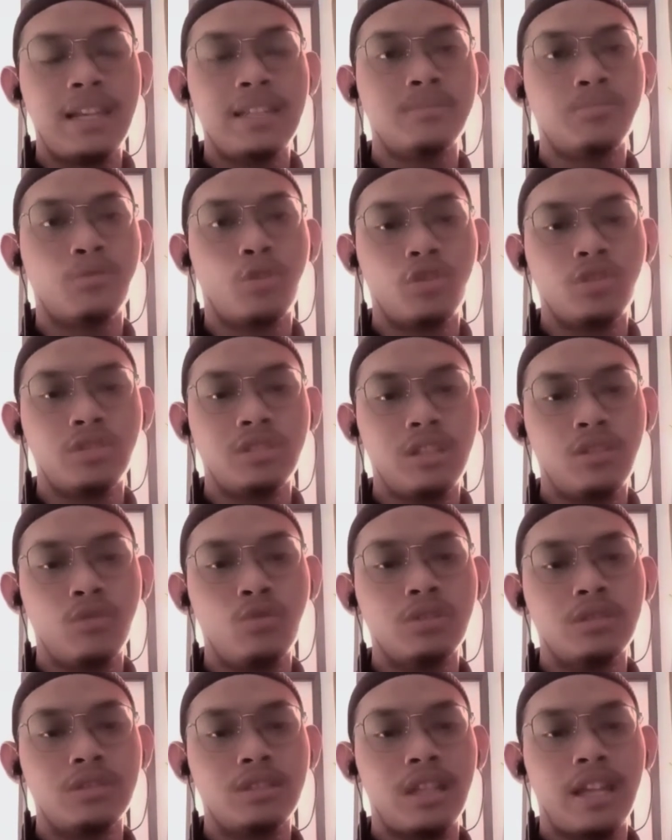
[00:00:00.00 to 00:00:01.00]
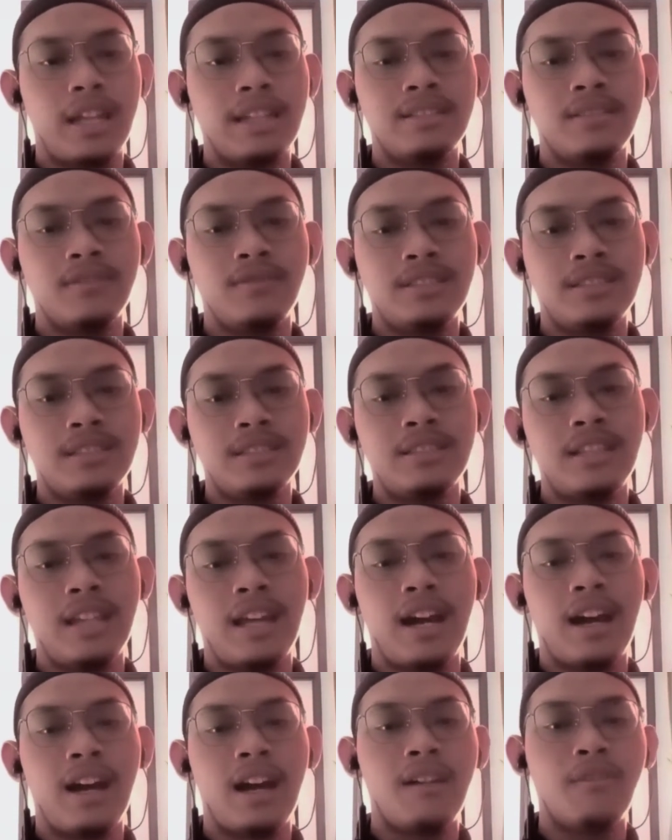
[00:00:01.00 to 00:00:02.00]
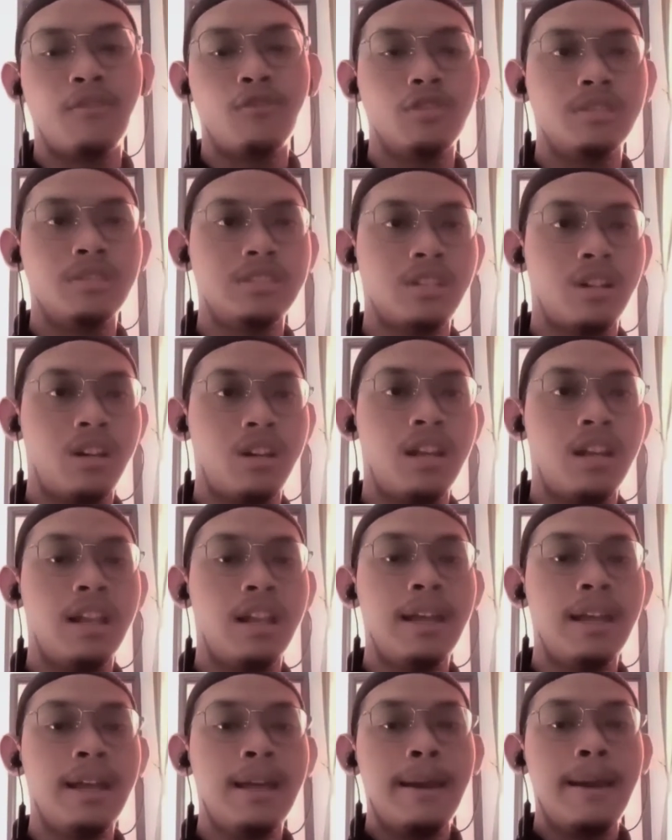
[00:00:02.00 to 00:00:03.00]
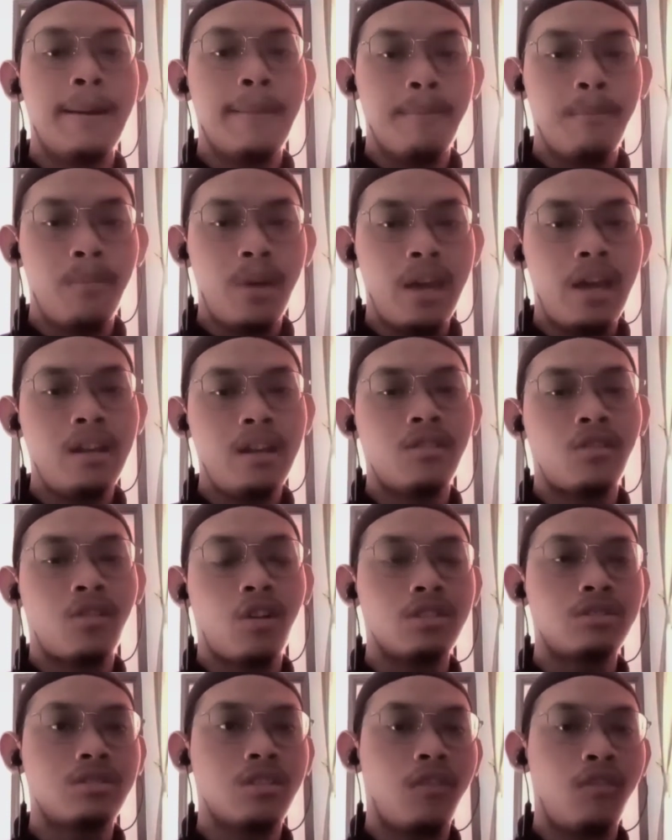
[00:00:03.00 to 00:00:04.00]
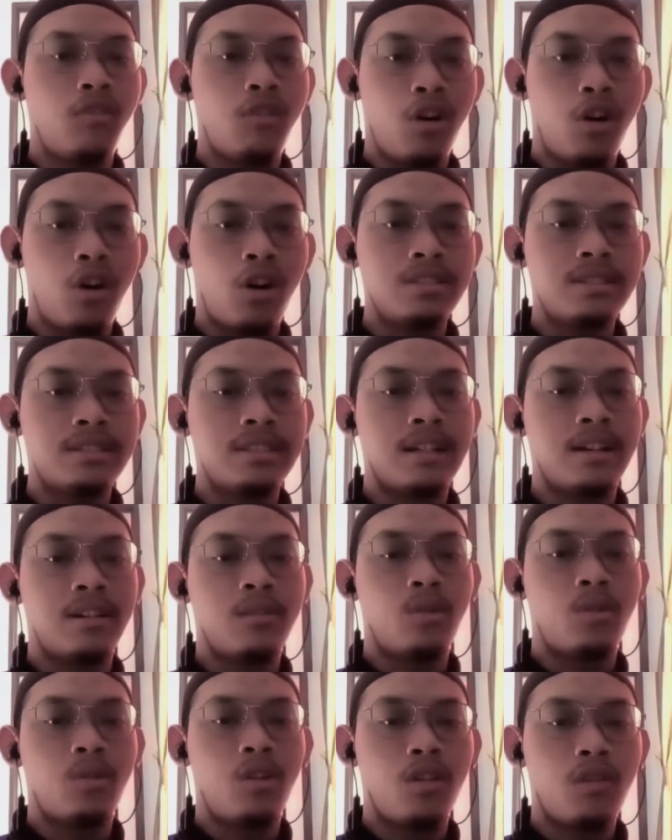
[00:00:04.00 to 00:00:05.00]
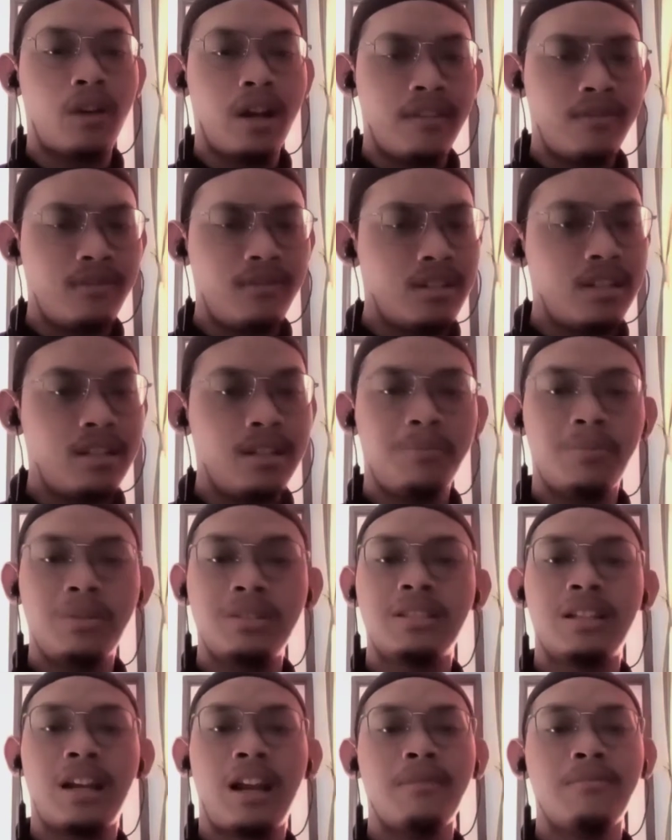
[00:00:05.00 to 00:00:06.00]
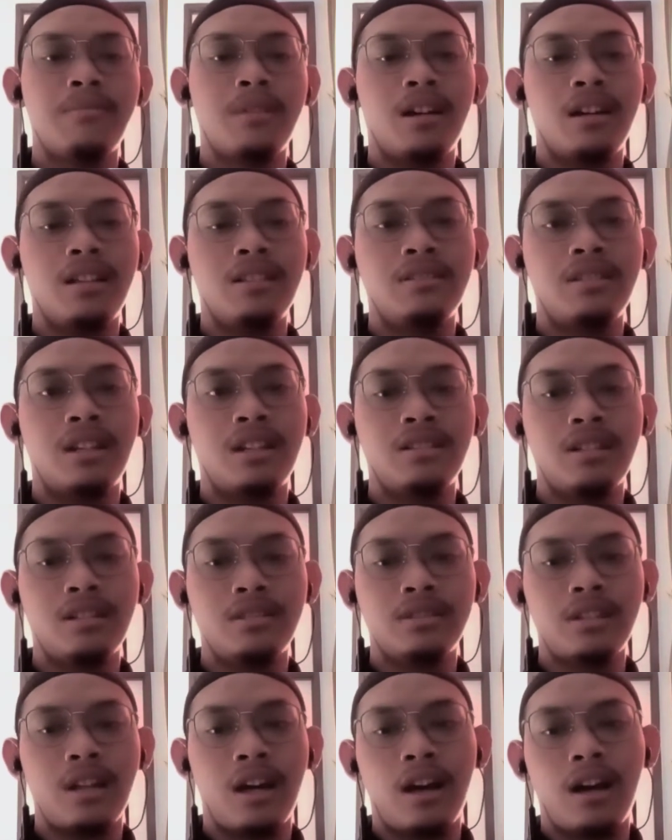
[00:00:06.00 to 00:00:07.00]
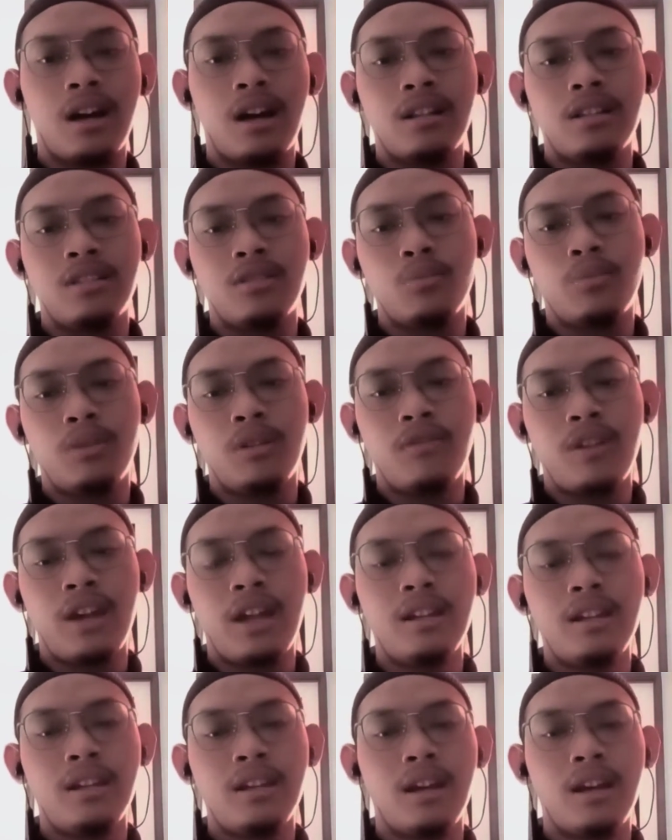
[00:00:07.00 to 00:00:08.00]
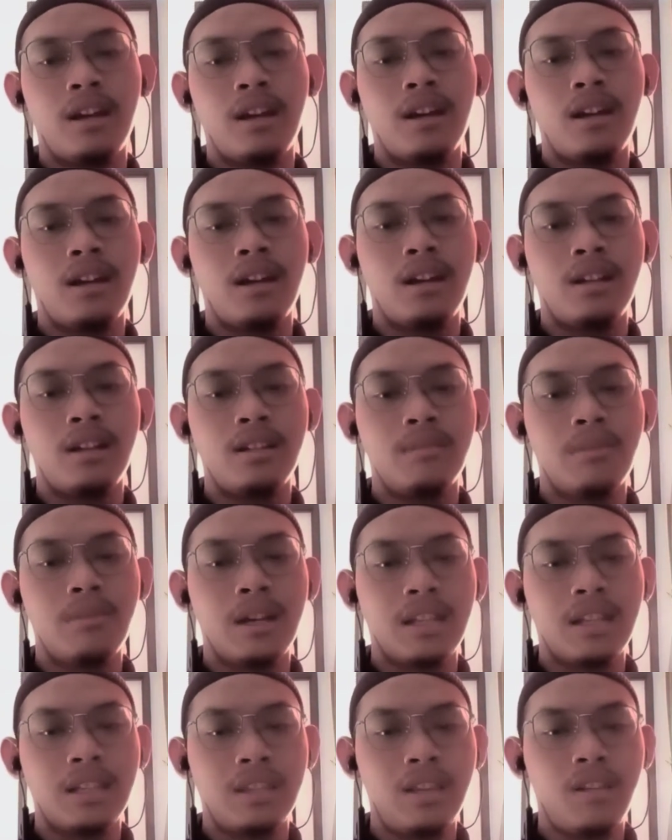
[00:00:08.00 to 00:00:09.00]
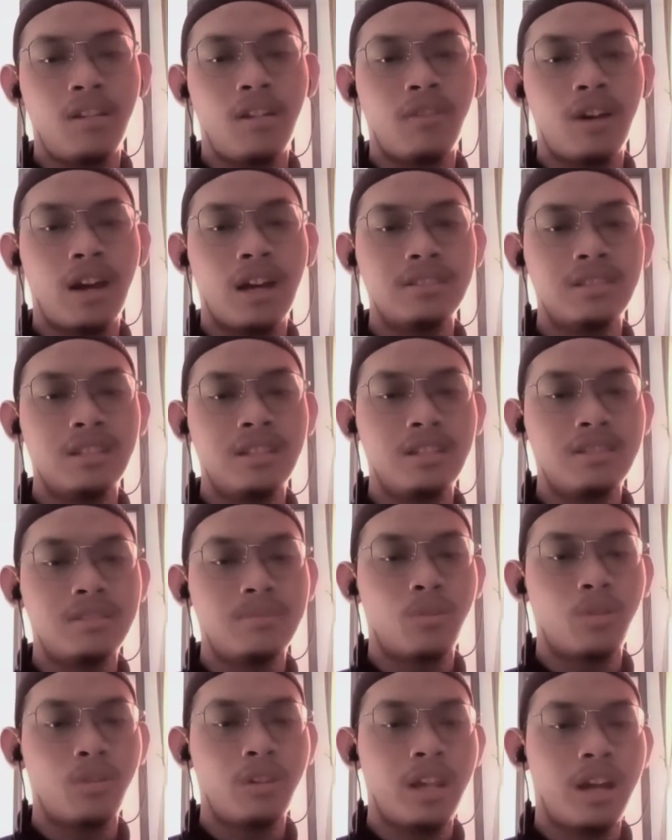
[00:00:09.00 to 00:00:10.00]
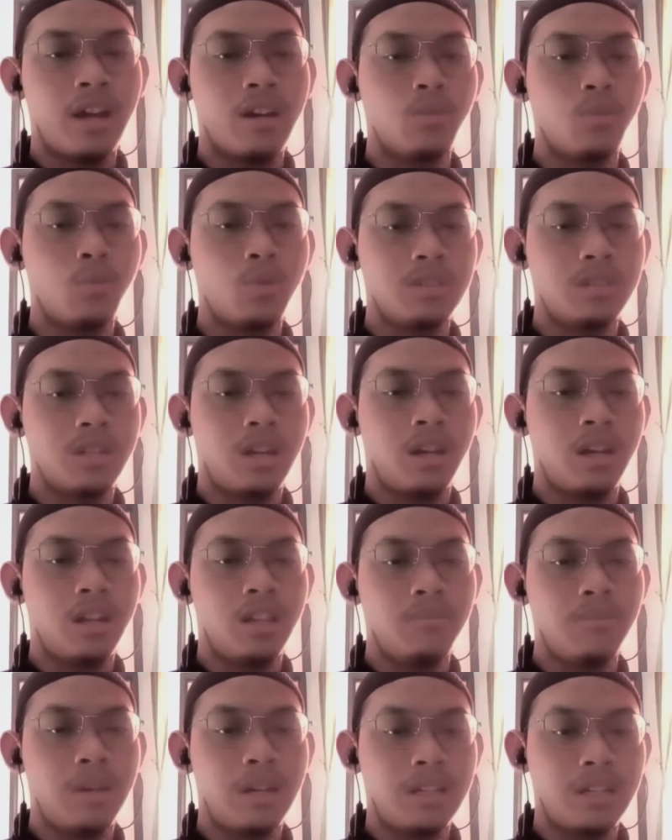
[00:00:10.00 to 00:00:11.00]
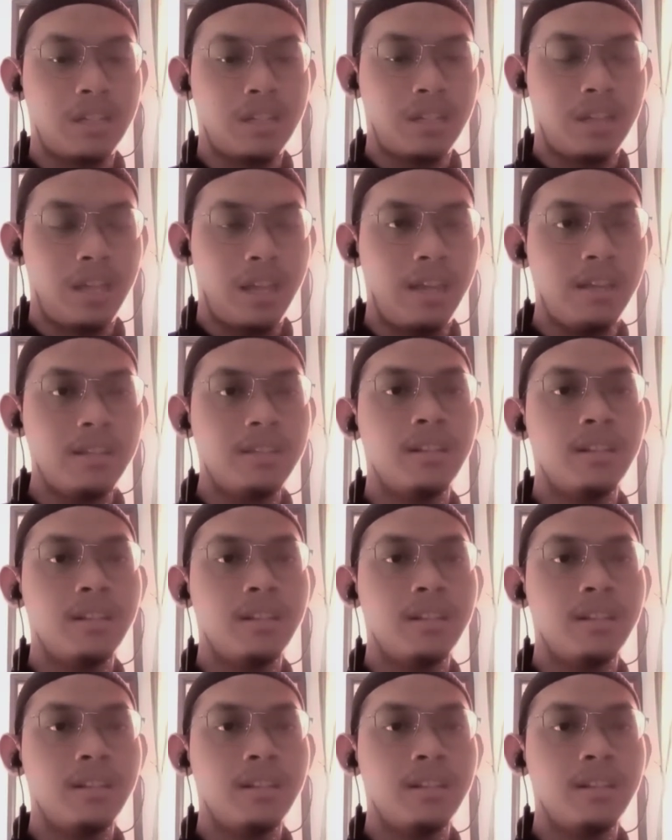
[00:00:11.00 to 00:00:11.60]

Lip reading: producing goods and services that are harmful shall bear the cost of loss or whatever the prescribed instructions are to prevent the marketing of hazardous products which are in the market,